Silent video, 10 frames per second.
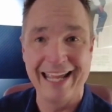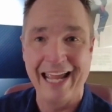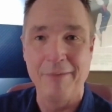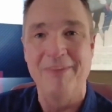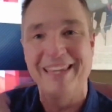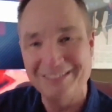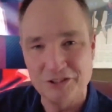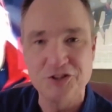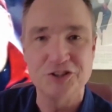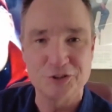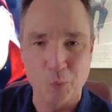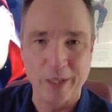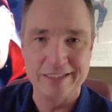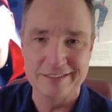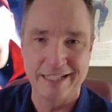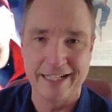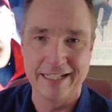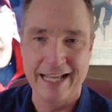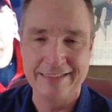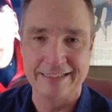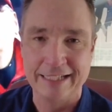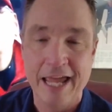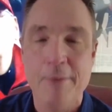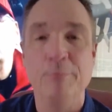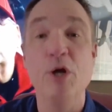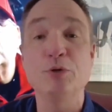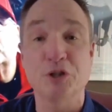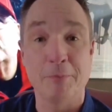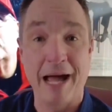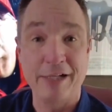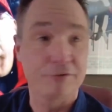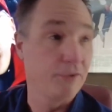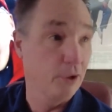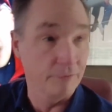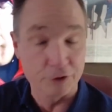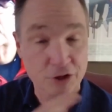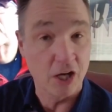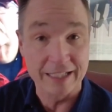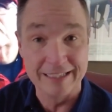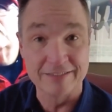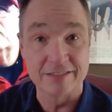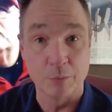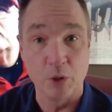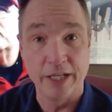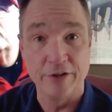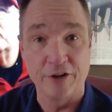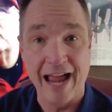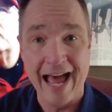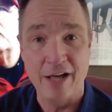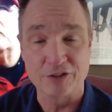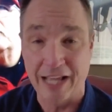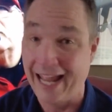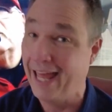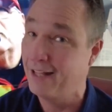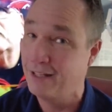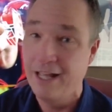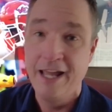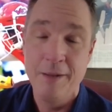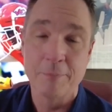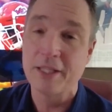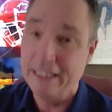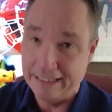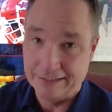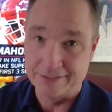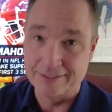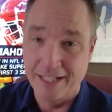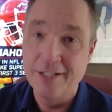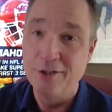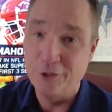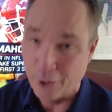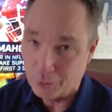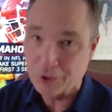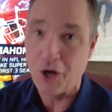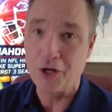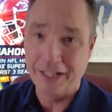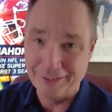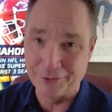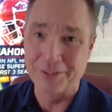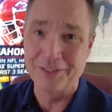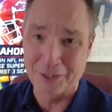game. This is just a way to stay connected. Mute your microphone if you're talking to someone in your house. And please, no talking during the